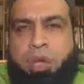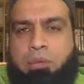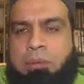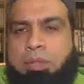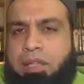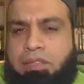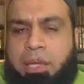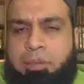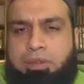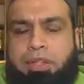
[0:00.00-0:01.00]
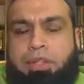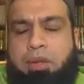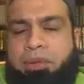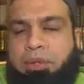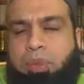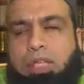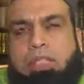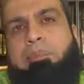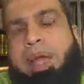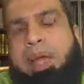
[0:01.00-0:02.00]
Umar bin Khattab radiallahu anhu, the great
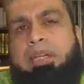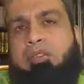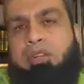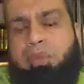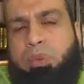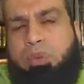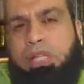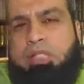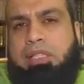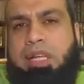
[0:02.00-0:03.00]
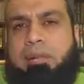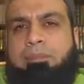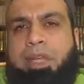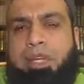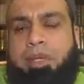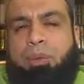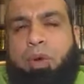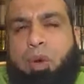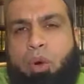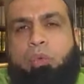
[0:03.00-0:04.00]
companion of Rasulullah, we
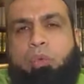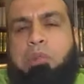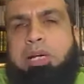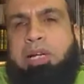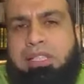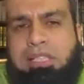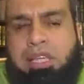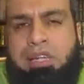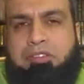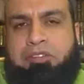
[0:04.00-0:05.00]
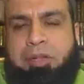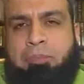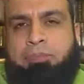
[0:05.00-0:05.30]
all know about his life.